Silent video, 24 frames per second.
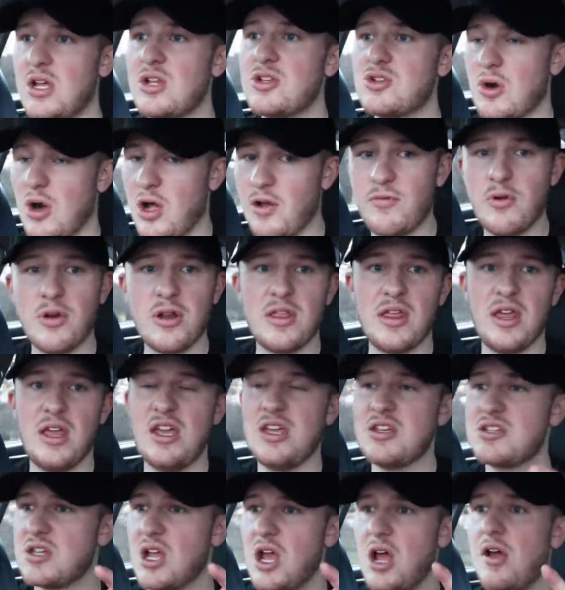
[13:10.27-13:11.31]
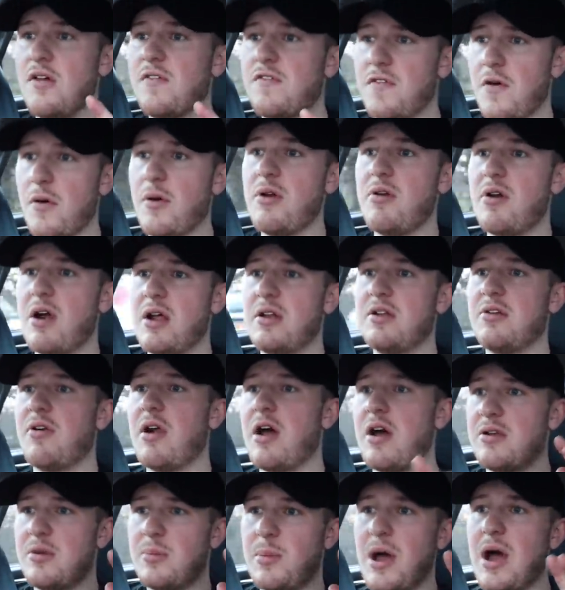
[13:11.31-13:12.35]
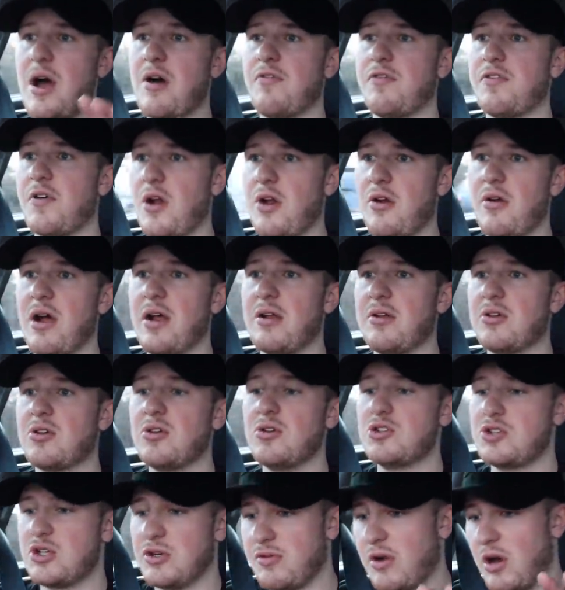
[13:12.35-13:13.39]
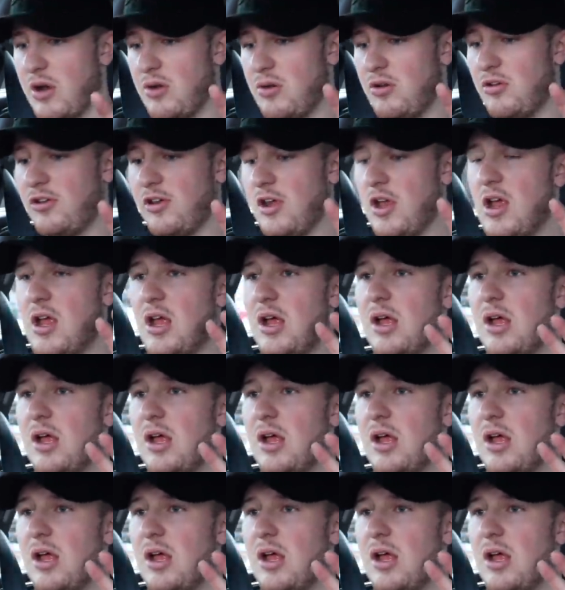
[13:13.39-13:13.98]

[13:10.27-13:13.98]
throw it around a roundabout, throw it around a country road,